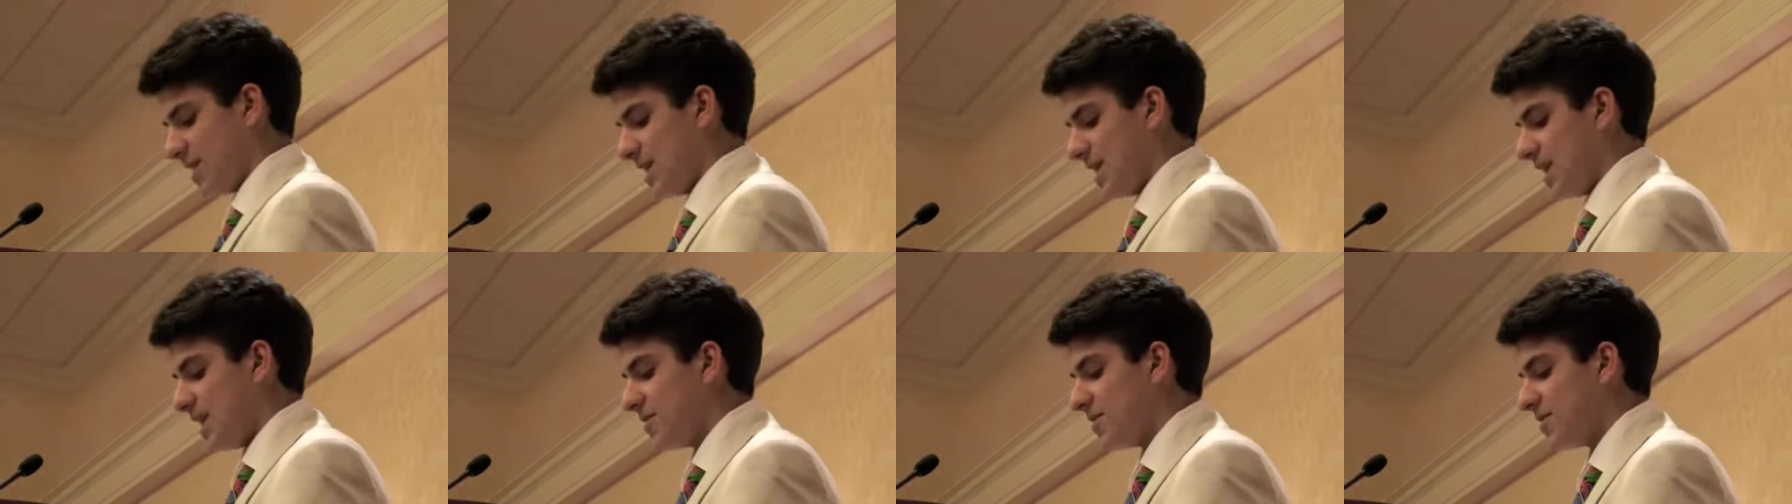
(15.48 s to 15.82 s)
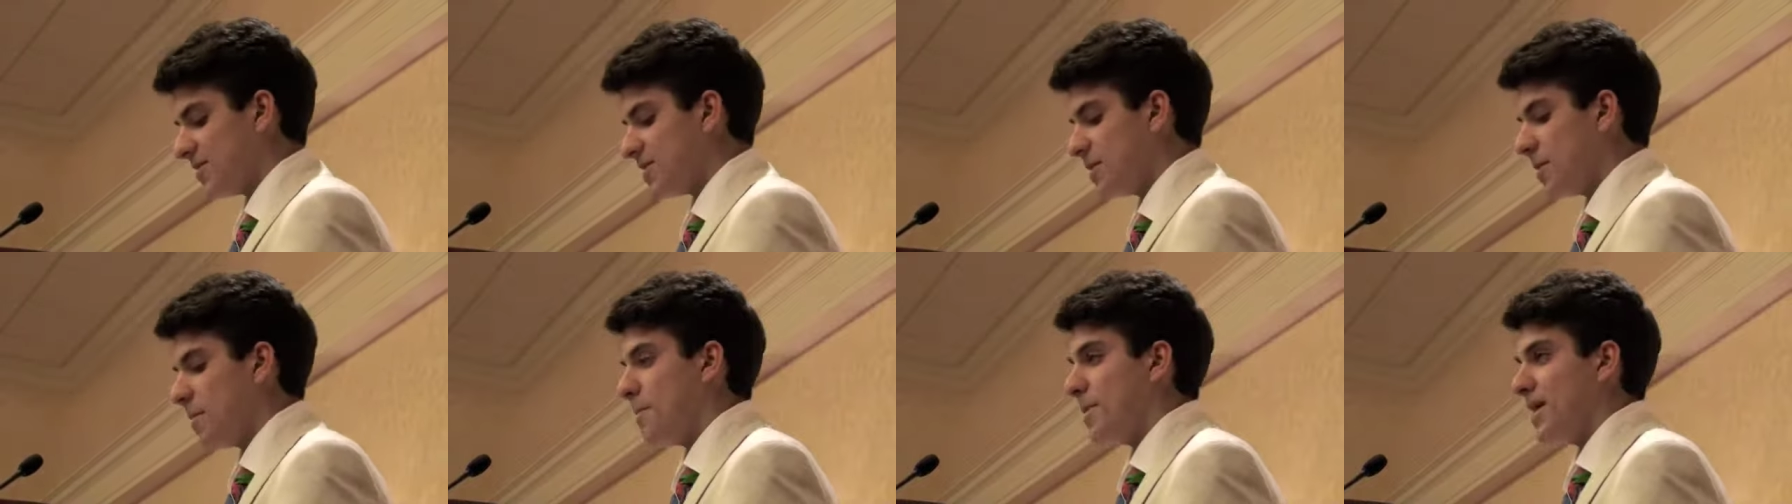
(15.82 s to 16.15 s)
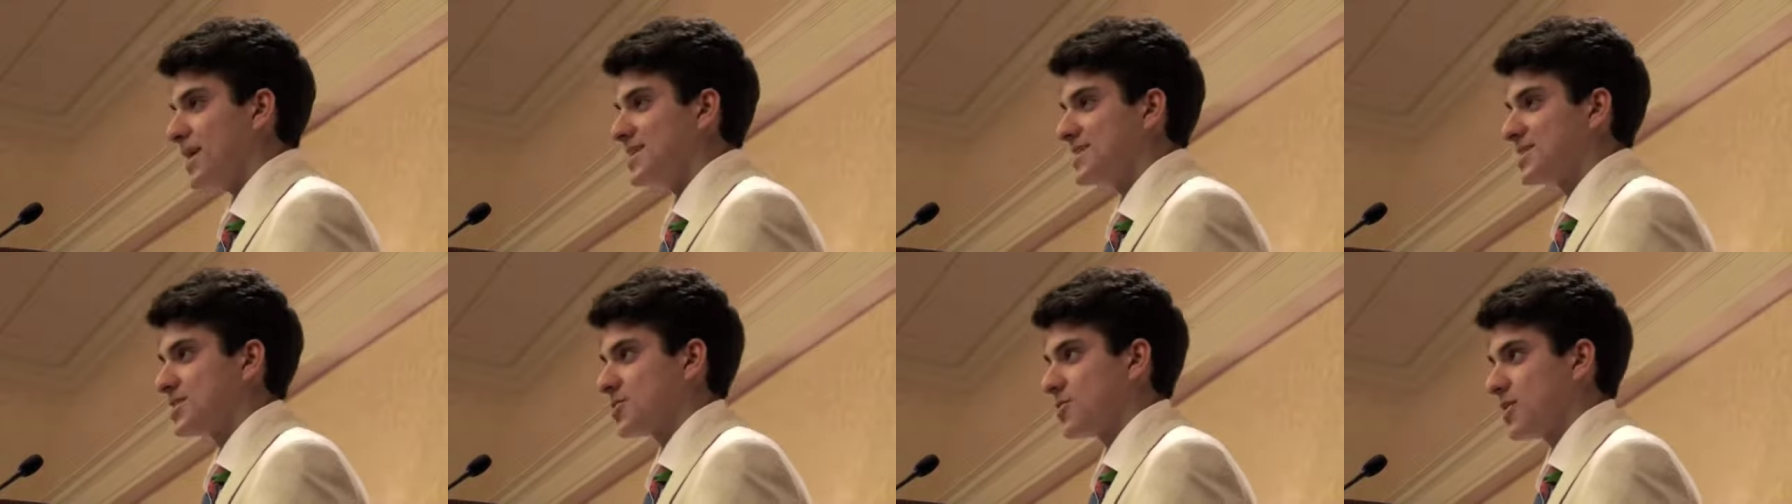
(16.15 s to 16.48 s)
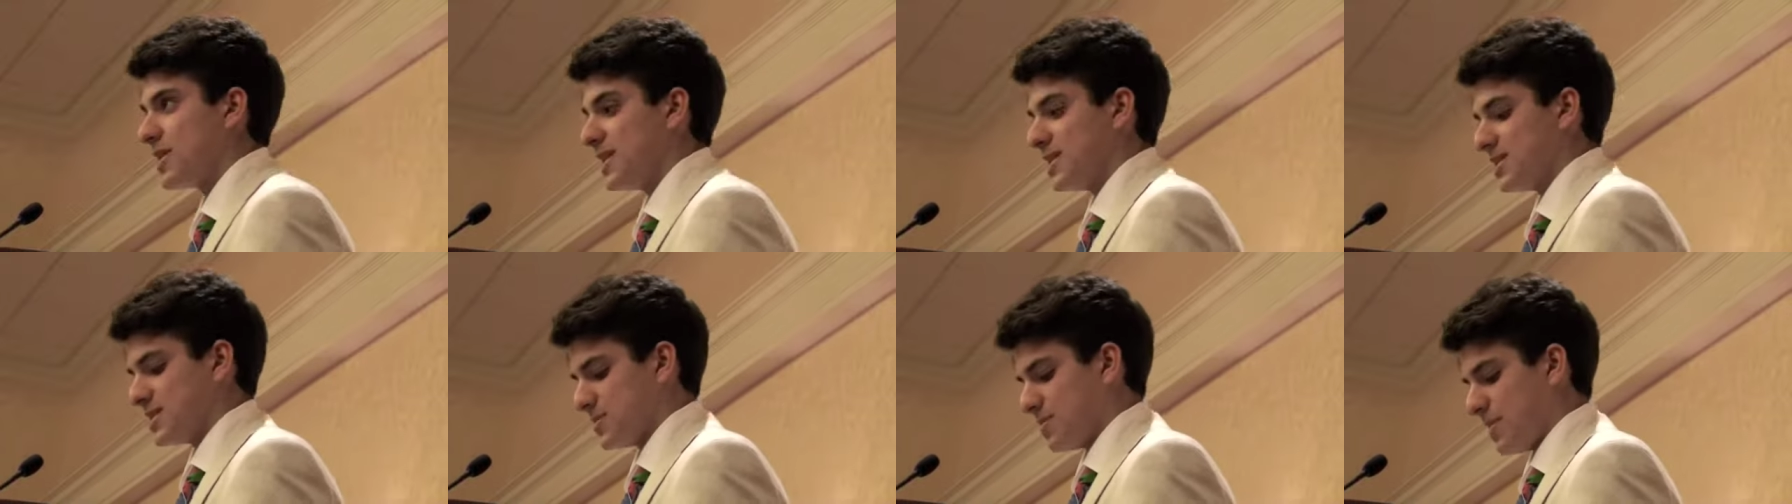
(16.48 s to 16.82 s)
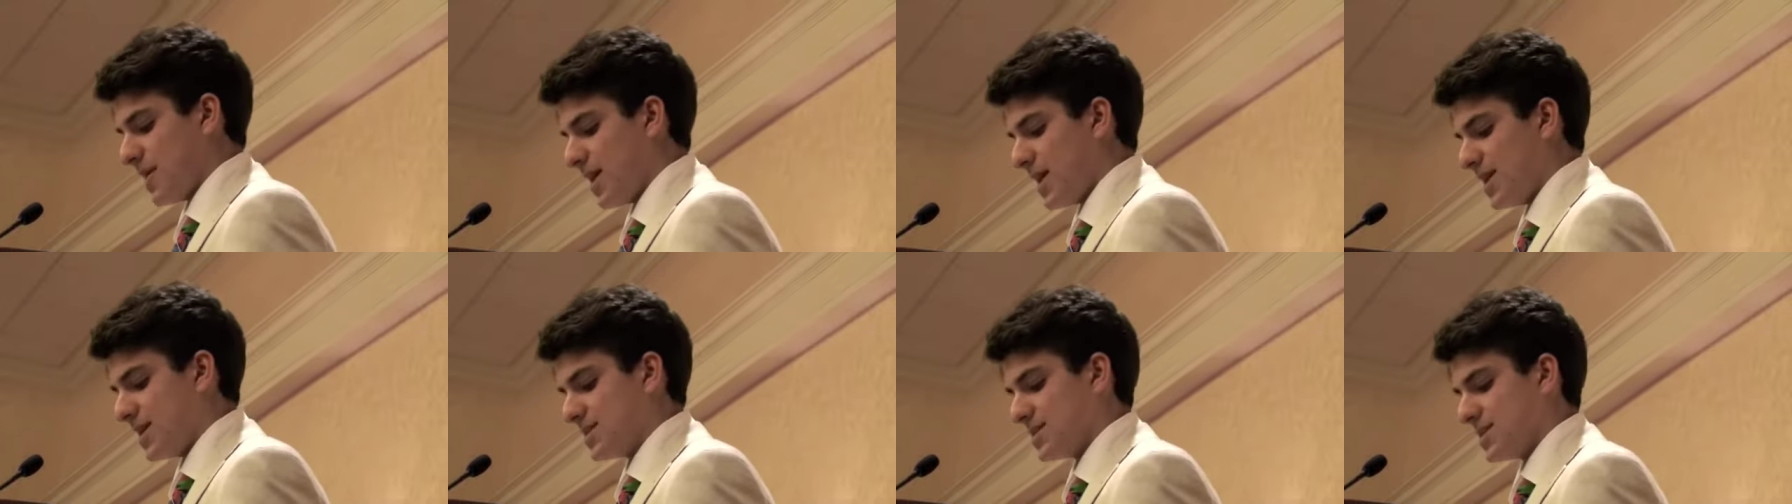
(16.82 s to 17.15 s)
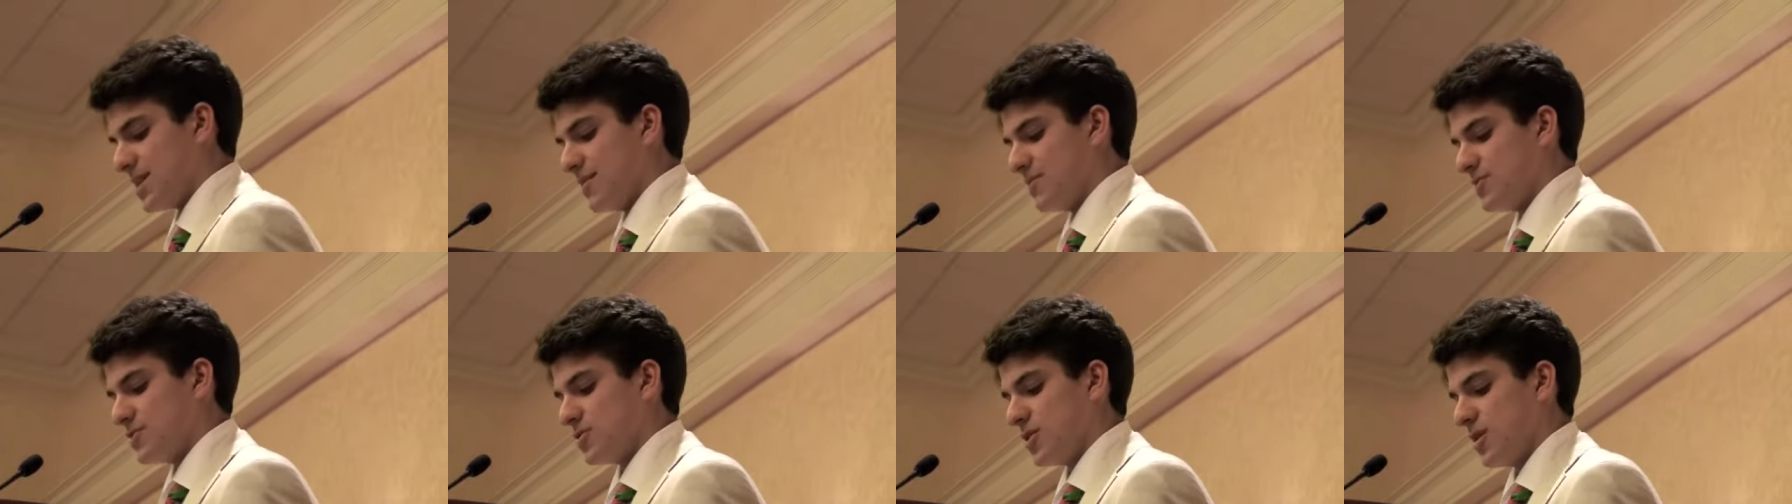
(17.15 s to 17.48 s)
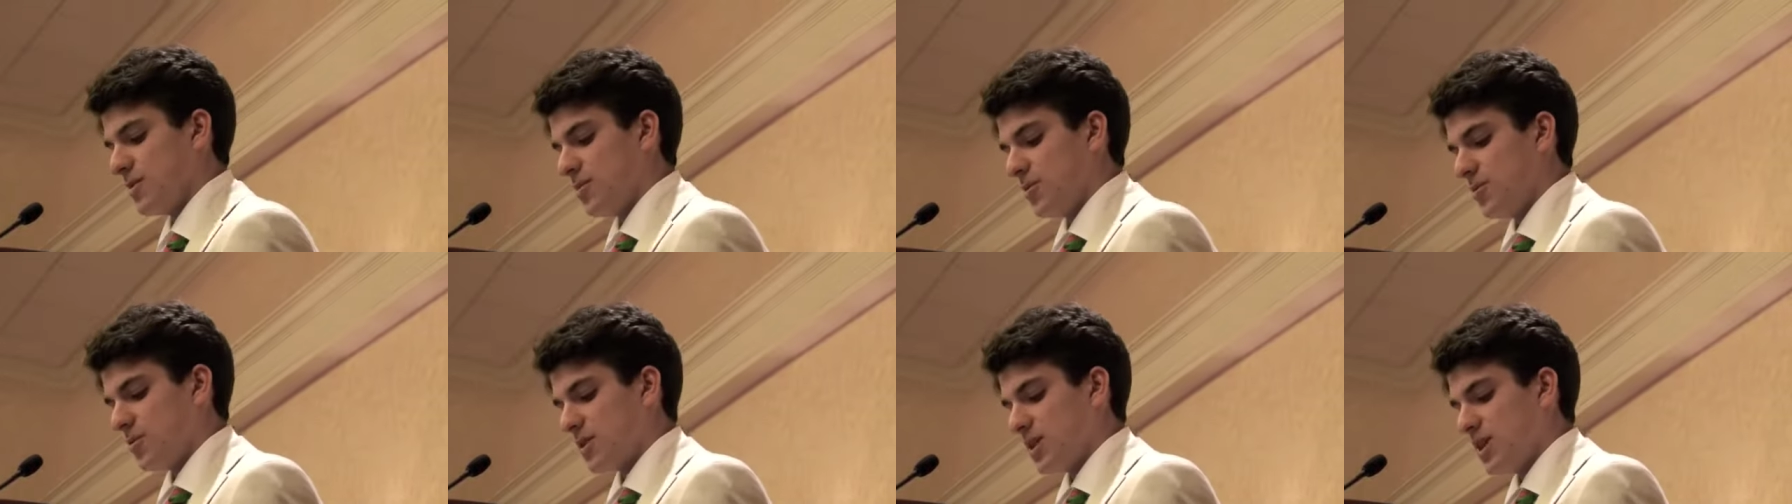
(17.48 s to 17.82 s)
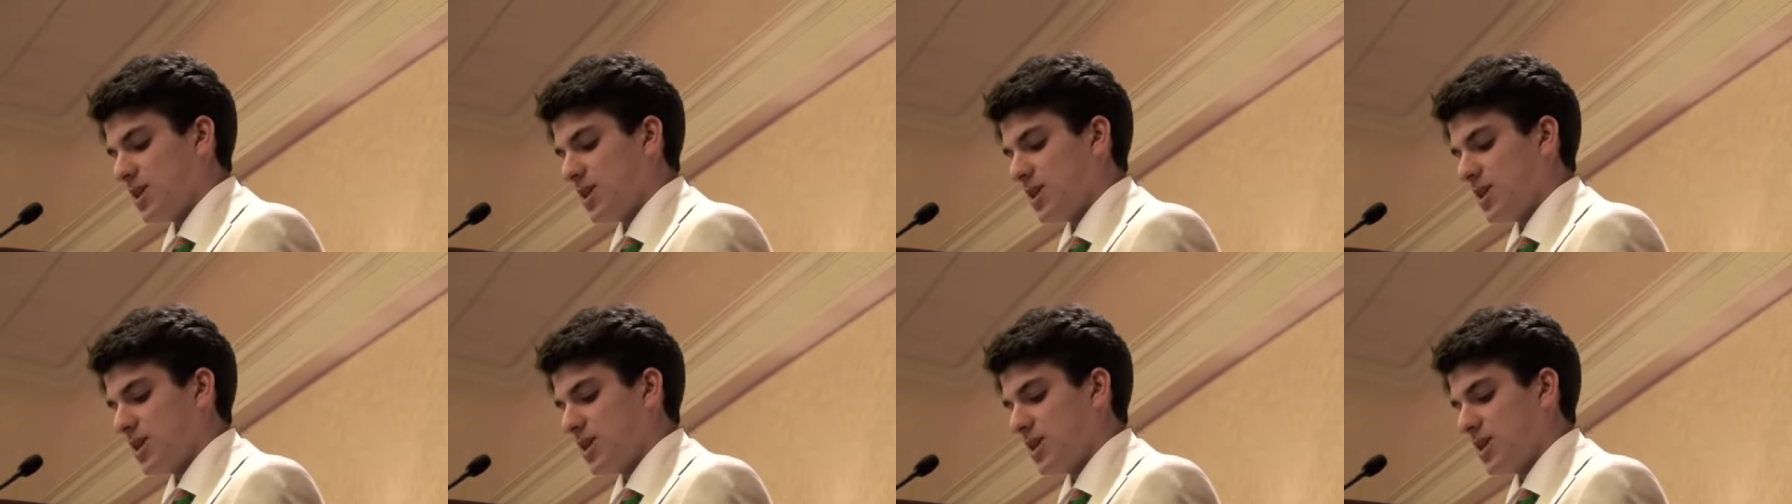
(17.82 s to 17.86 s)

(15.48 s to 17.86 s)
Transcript: Even the best trained spies have trouble